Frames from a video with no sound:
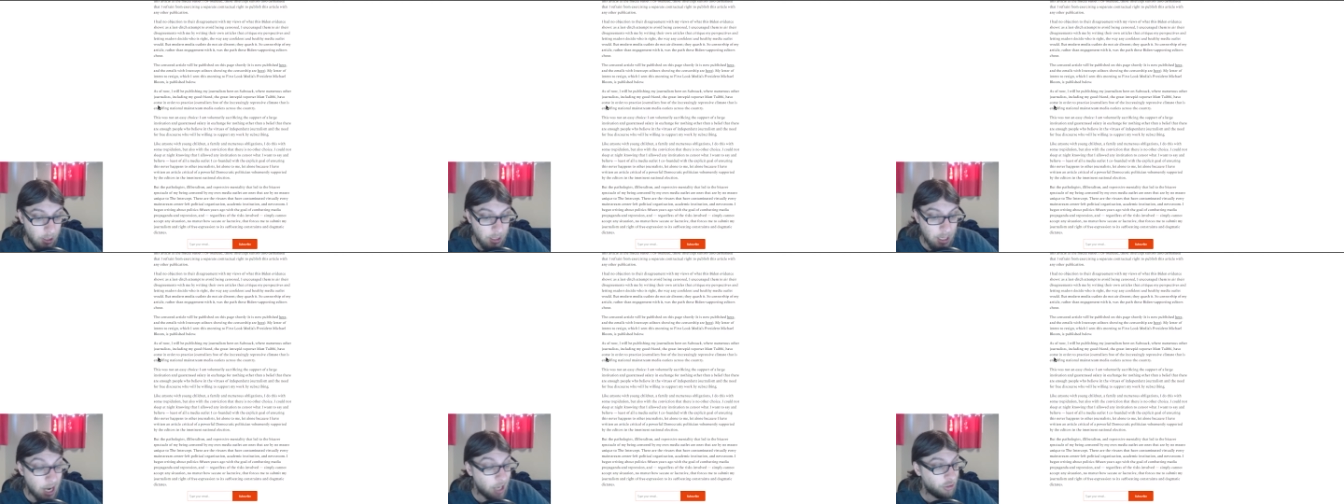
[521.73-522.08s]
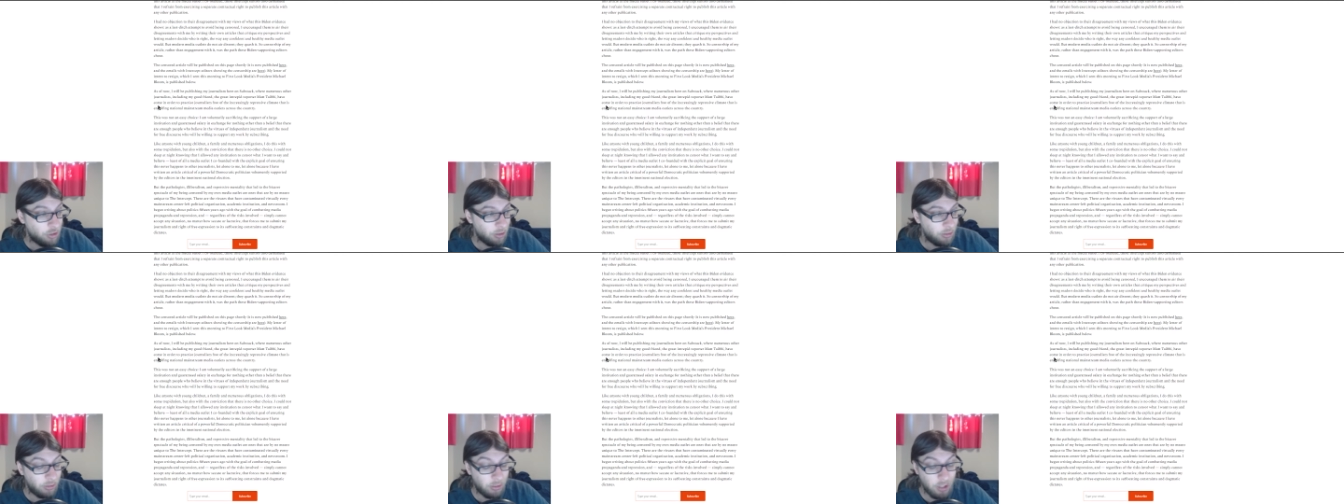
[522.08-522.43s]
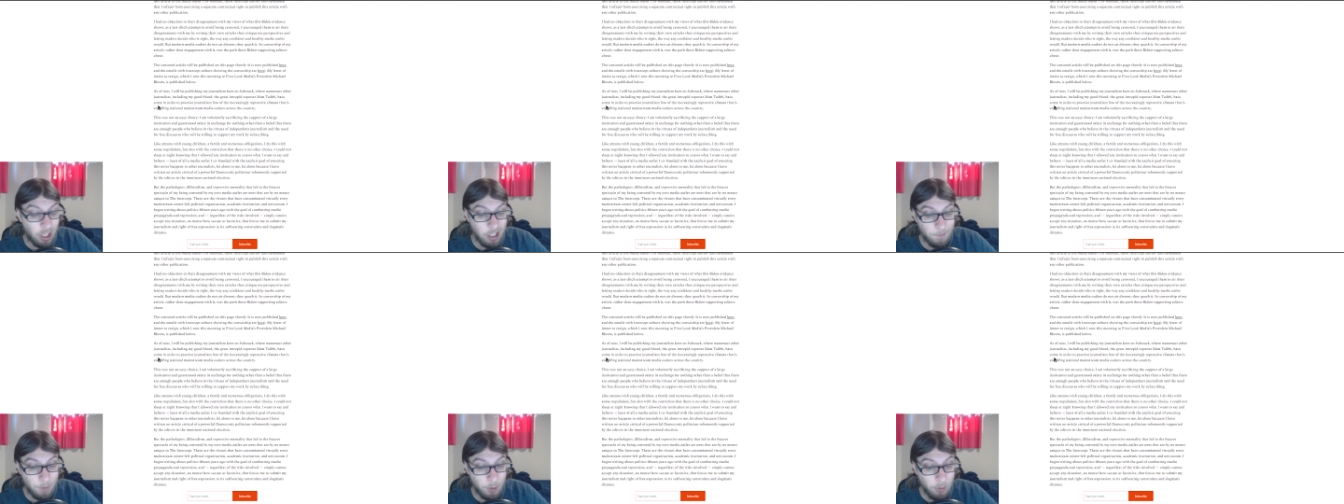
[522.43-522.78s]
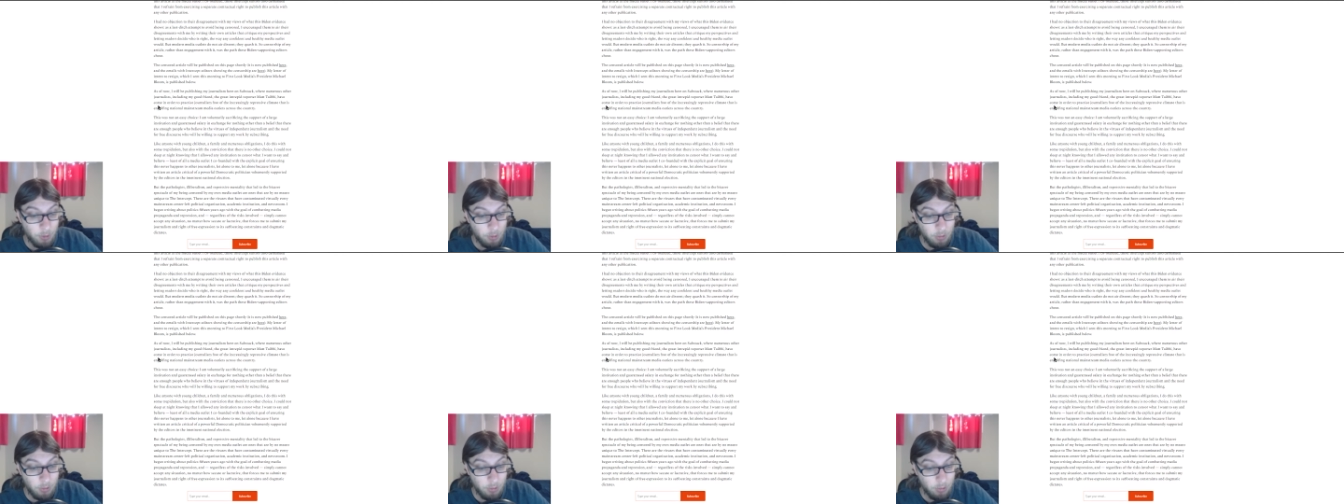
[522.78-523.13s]
not just
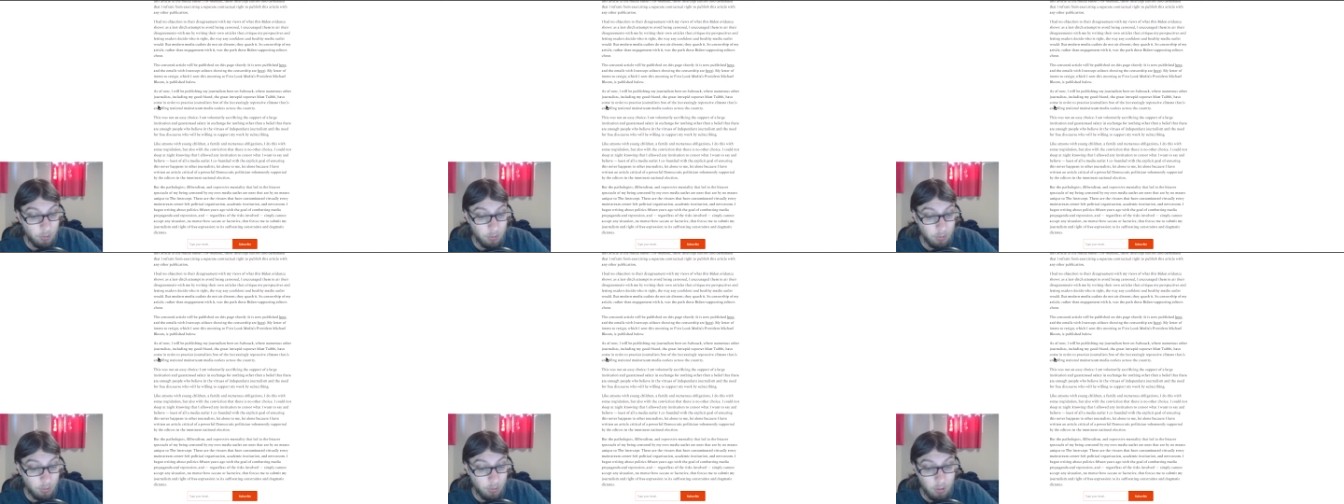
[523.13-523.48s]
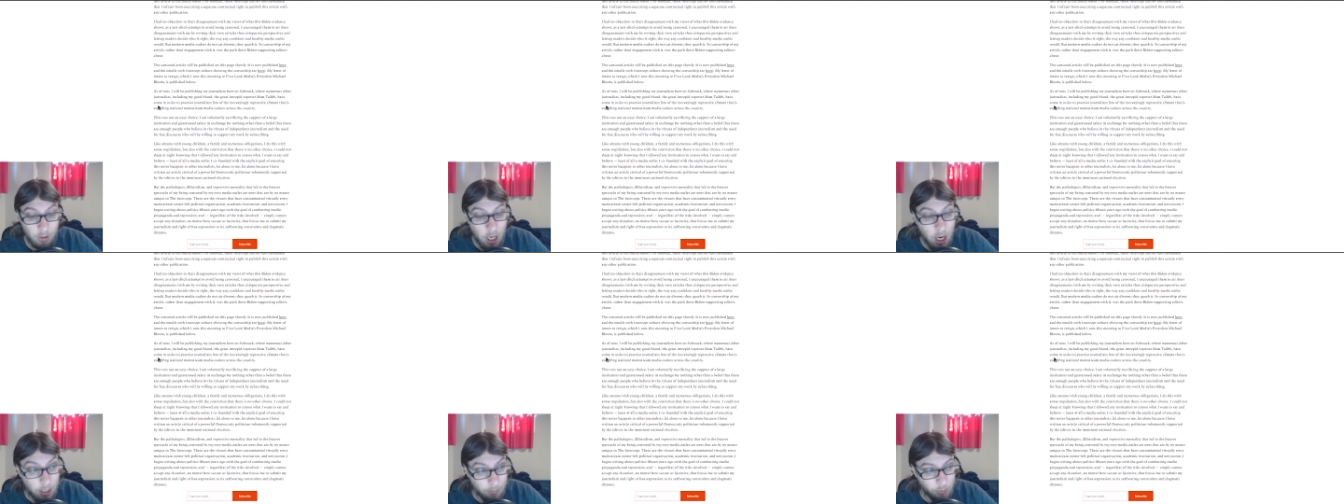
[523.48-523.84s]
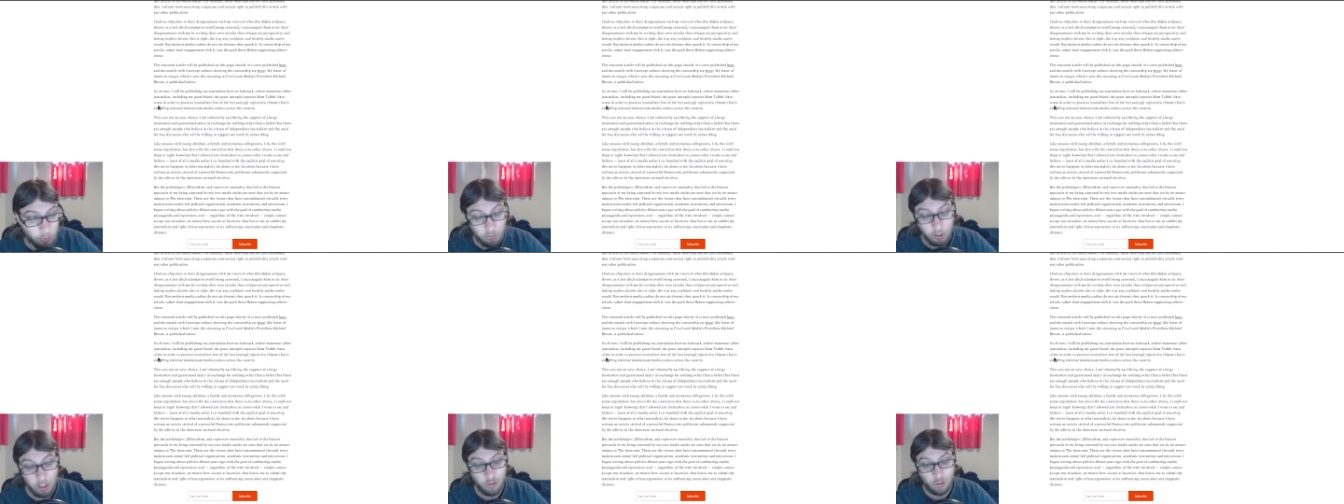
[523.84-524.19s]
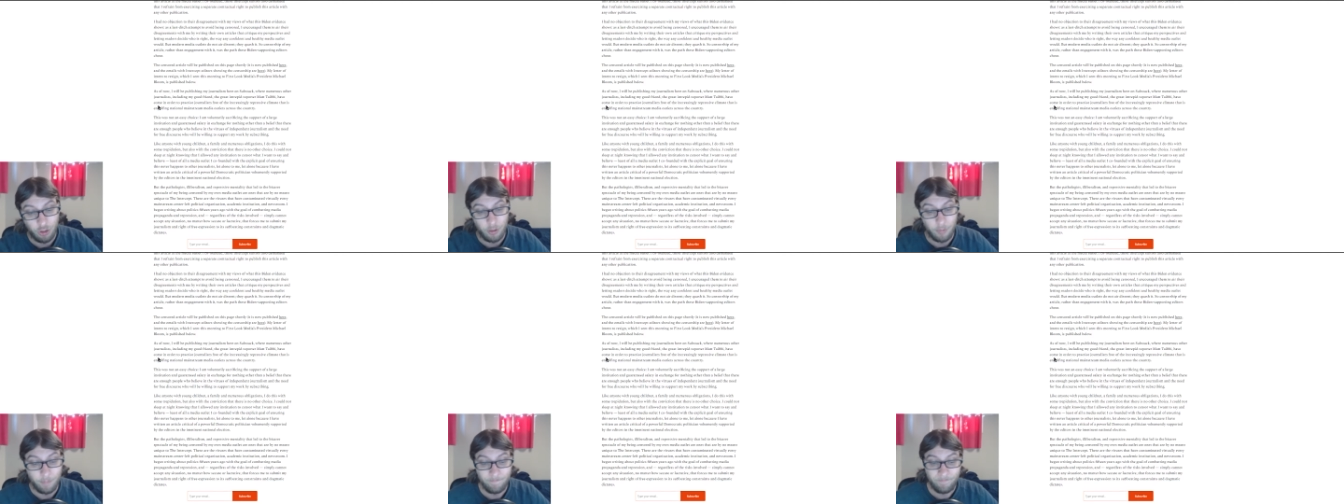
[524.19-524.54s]
stifle
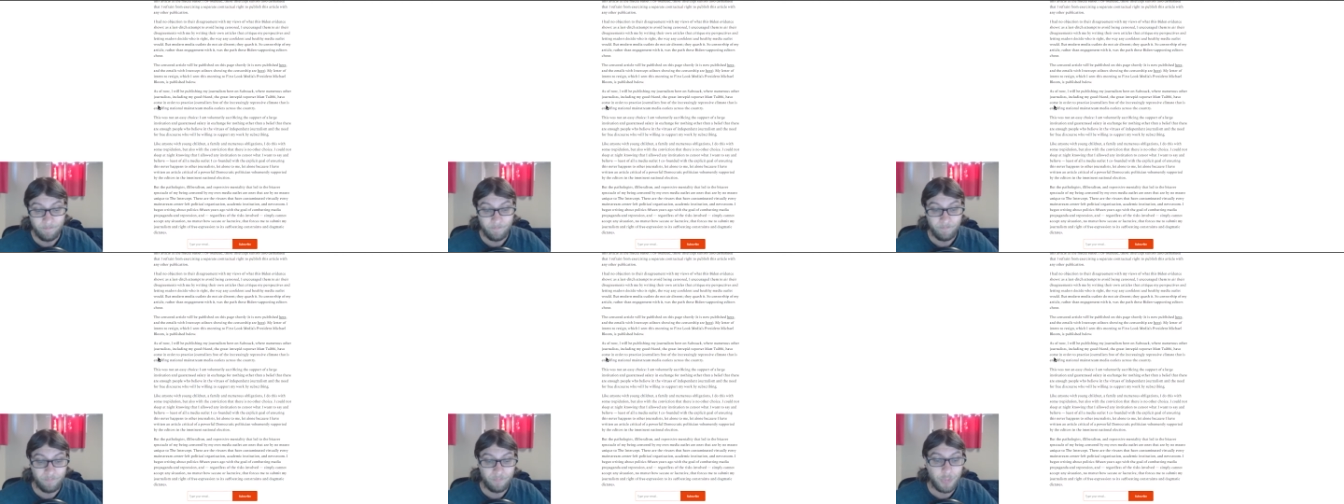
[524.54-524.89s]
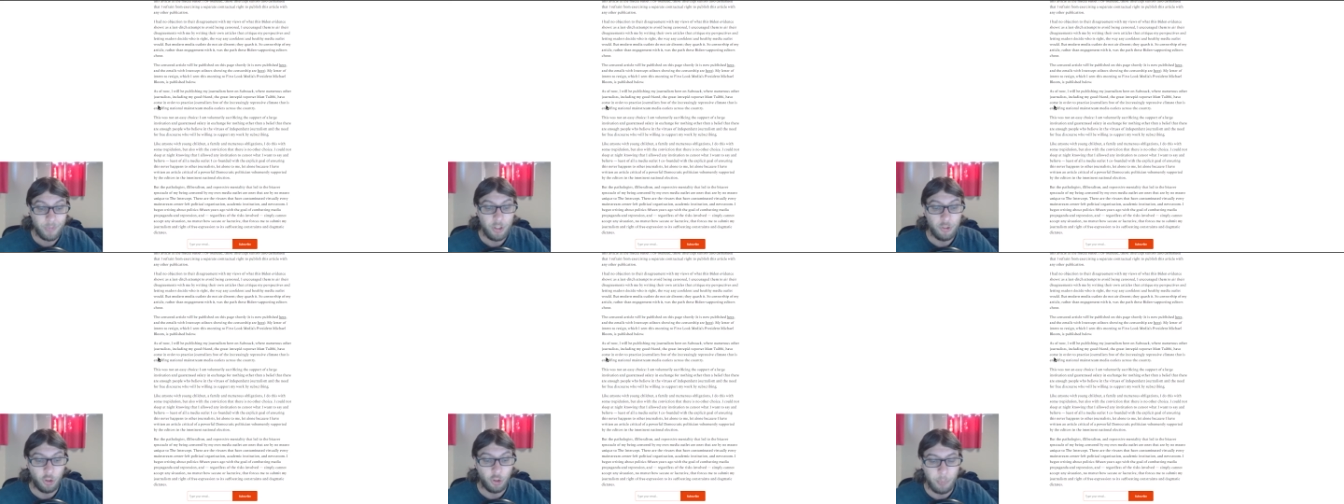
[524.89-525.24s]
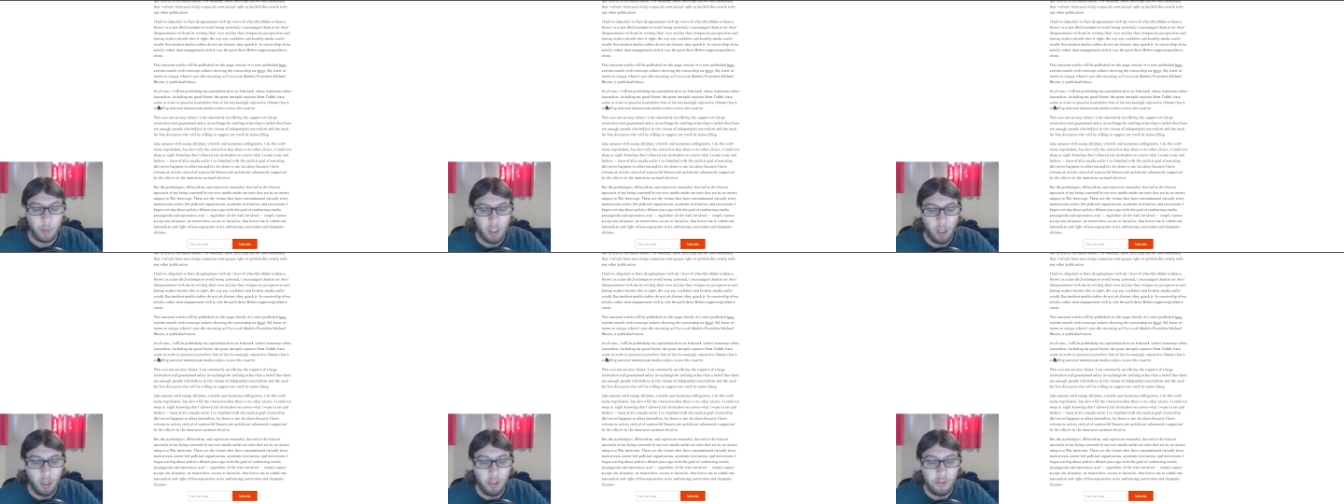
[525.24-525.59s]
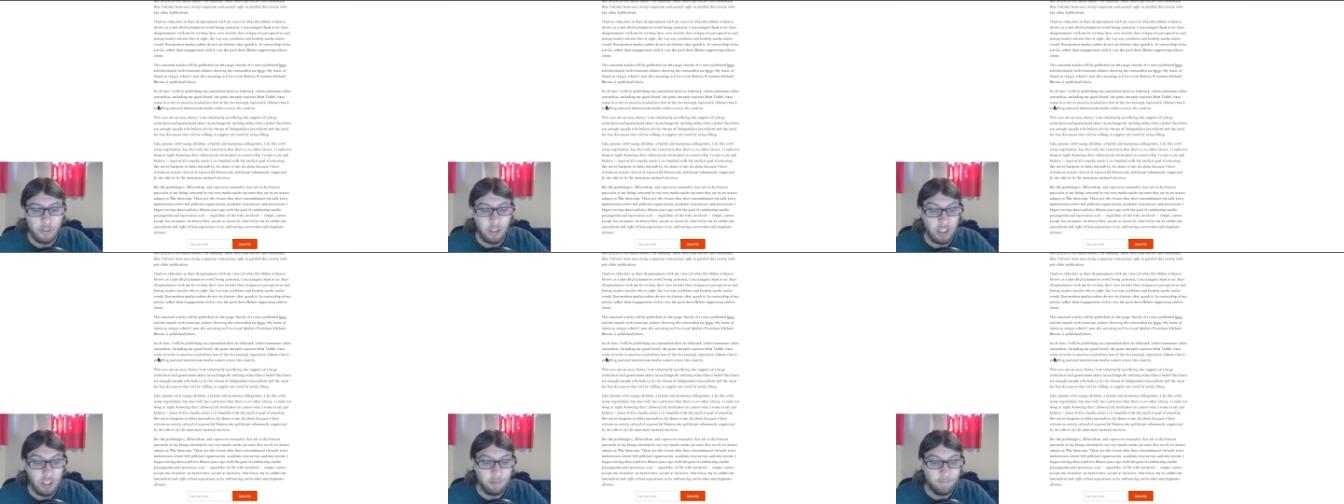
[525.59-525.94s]
conversation just
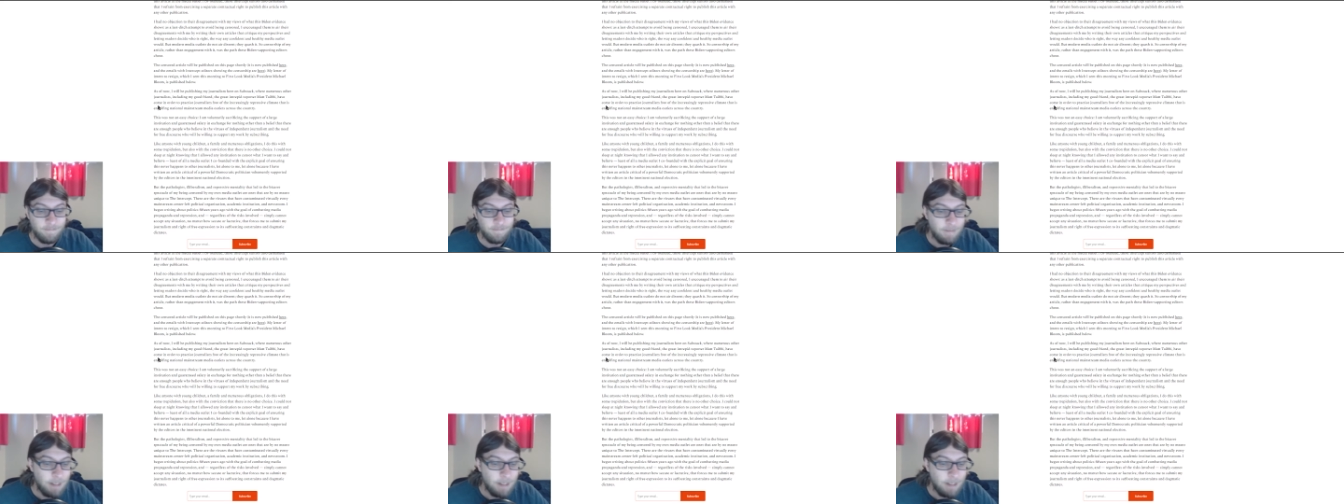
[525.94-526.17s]
because you